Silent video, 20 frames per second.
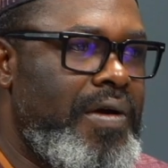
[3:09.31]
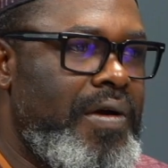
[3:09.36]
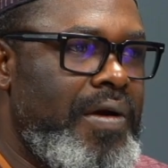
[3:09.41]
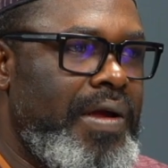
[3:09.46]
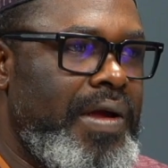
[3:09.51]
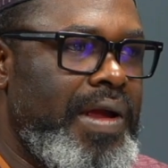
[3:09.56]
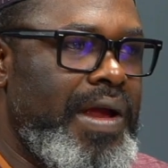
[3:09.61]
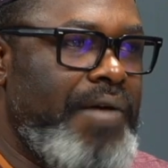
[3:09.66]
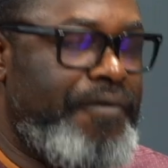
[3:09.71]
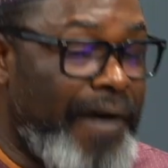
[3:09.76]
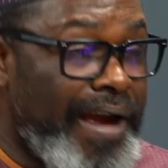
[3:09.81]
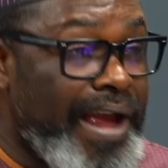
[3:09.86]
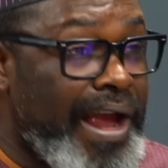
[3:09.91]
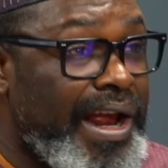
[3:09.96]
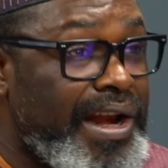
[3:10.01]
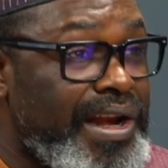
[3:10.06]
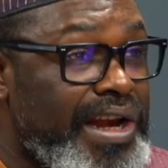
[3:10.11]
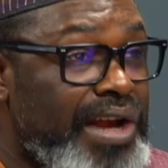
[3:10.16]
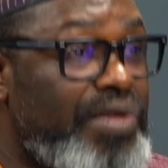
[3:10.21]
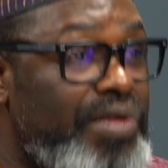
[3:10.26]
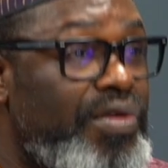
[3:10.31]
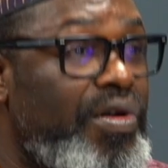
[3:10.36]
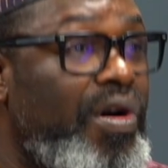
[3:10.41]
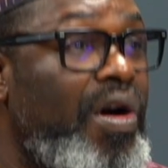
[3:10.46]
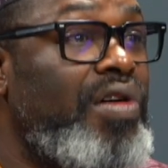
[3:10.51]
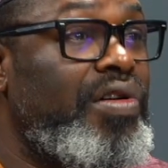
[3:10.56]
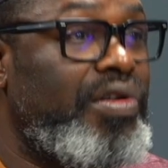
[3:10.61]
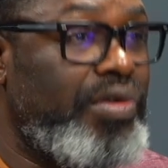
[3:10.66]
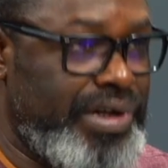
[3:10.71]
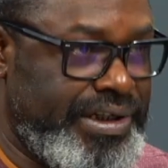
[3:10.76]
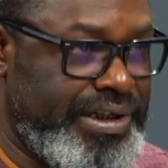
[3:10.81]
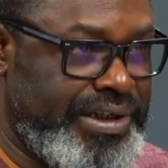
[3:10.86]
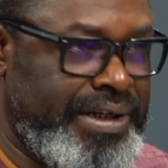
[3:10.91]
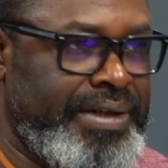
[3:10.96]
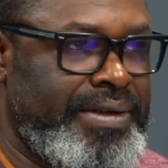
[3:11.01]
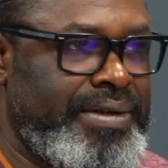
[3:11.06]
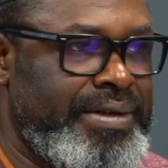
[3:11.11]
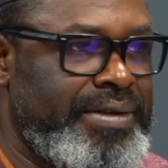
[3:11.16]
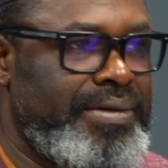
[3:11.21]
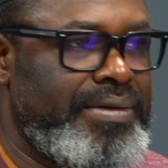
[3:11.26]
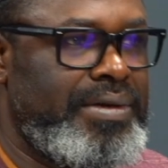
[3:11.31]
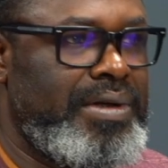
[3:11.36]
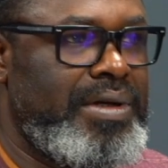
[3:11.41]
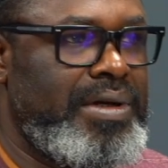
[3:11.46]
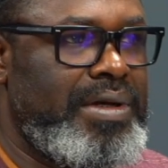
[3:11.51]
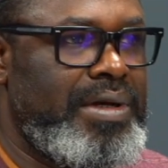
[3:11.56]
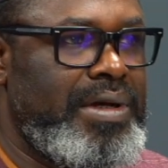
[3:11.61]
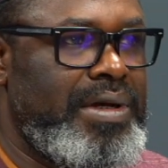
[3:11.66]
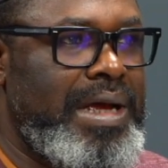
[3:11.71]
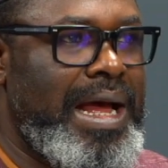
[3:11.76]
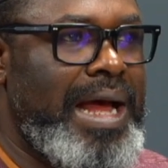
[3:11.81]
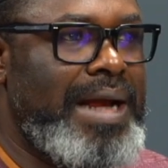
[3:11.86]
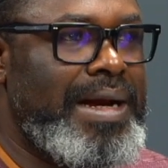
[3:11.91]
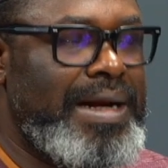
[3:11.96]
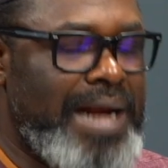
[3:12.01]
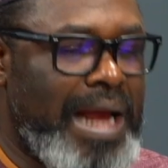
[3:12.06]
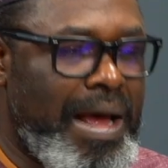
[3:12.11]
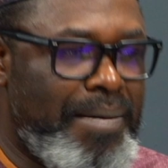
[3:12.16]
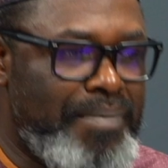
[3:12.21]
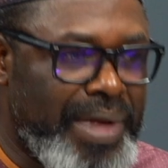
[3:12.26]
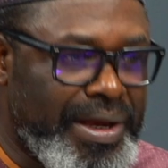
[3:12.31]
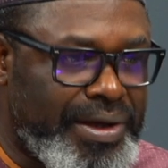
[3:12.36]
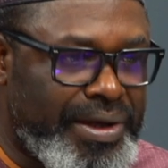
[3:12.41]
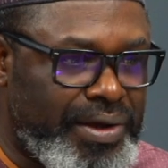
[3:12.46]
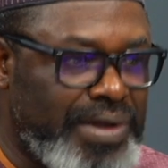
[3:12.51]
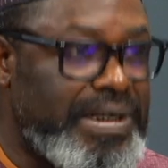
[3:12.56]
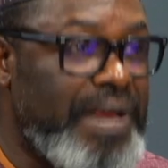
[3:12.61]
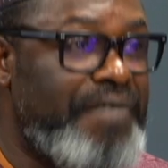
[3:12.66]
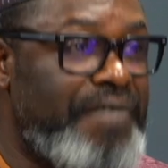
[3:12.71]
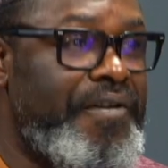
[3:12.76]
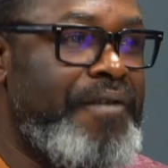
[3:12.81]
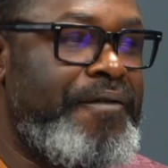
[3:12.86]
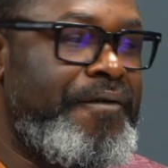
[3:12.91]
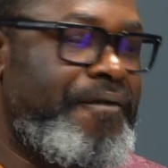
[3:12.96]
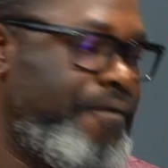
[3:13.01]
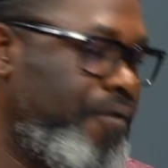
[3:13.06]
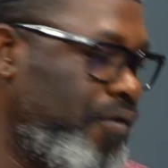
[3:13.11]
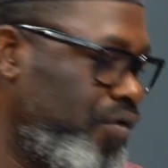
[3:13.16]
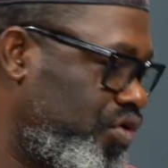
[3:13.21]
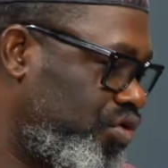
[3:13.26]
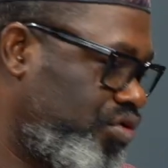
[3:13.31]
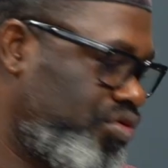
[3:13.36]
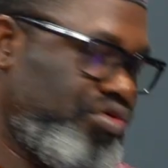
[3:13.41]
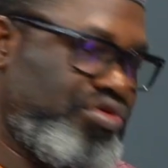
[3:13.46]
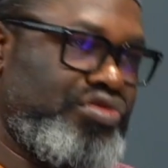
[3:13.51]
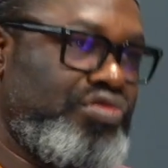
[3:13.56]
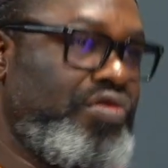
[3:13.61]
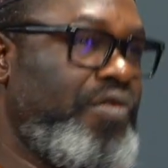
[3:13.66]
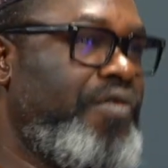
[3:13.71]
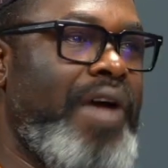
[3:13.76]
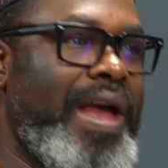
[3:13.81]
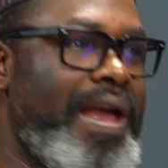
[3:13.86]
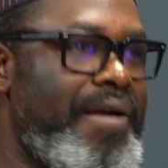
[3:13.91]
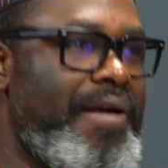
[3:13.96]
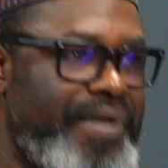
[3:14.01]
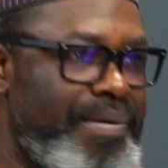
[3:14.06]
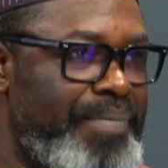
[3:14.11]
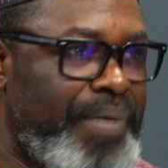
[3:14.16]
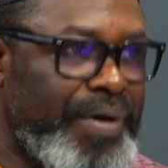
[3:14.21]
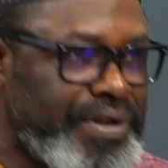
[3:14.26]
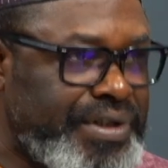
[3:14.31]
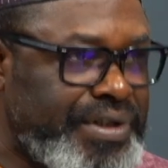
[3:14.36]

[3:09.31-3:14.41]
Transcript: for any wrong reason, and now make yourself a footstool for everybody.